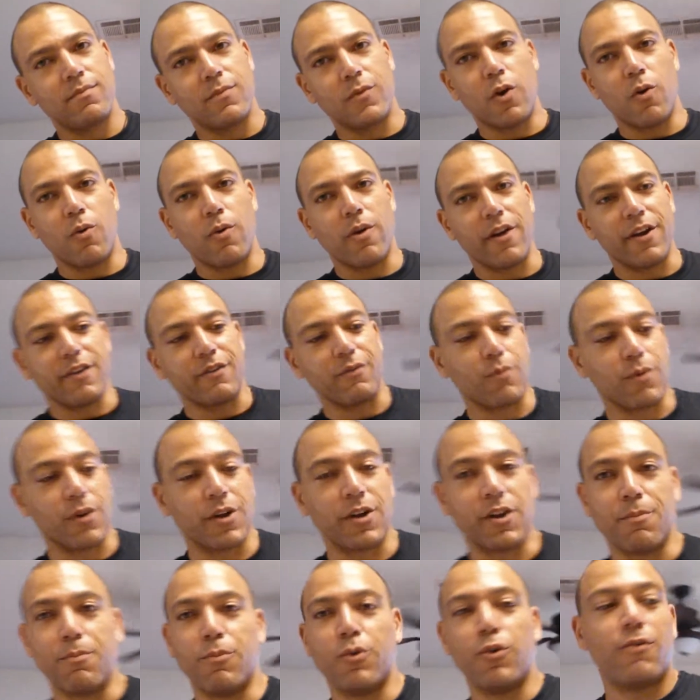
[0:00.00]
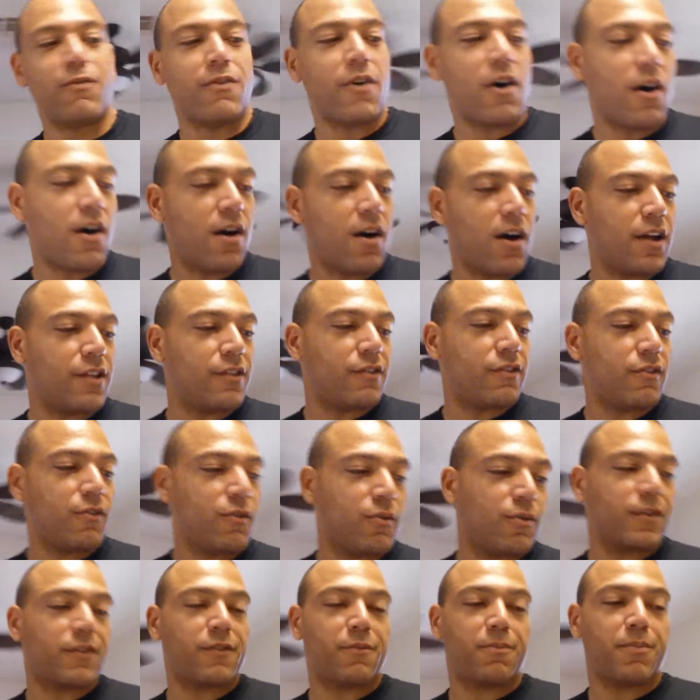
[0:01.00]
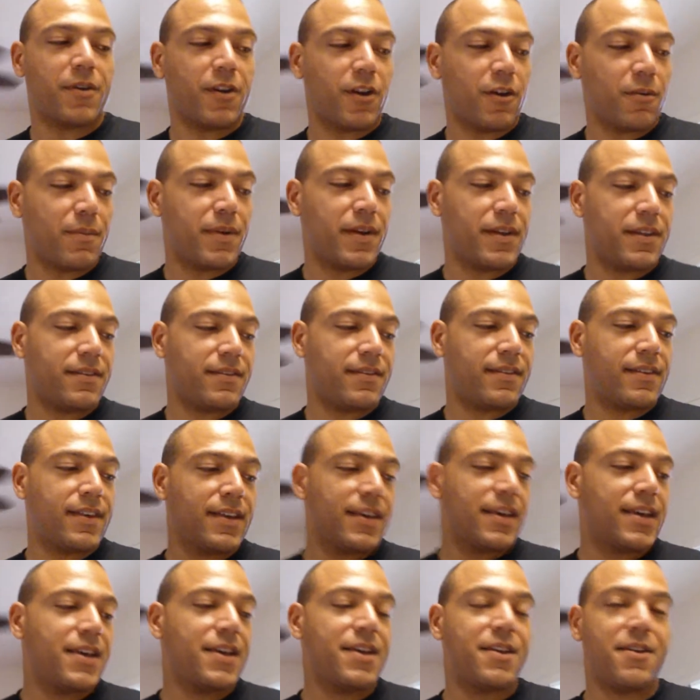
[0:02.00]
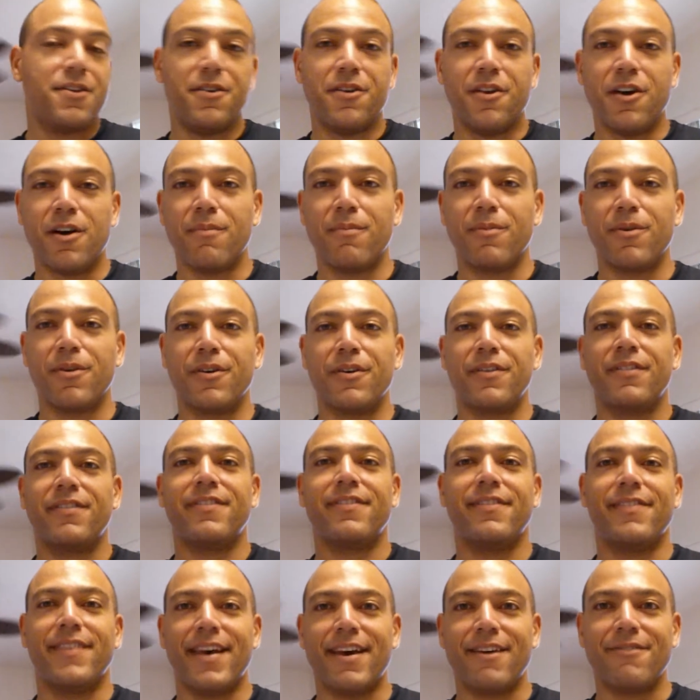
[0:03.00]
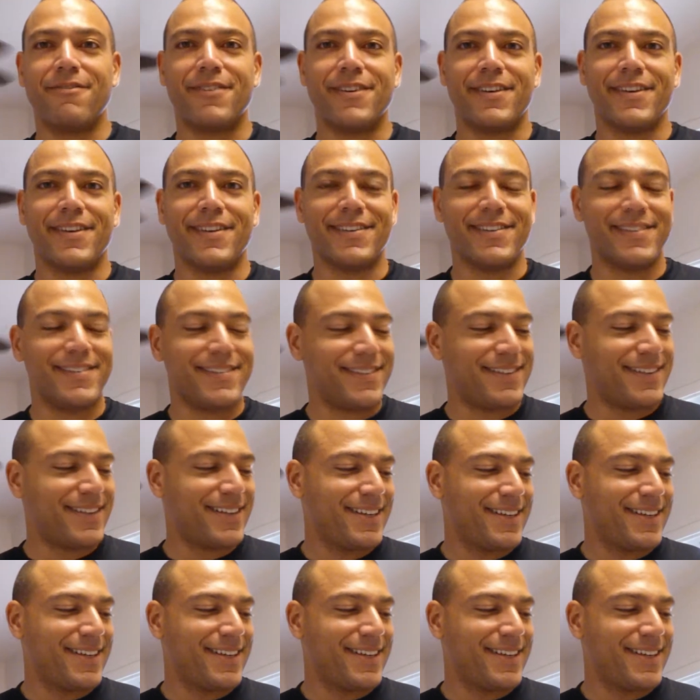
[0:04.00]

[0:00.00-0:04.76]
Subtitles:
No worries, we're going to move on to experiment number 7.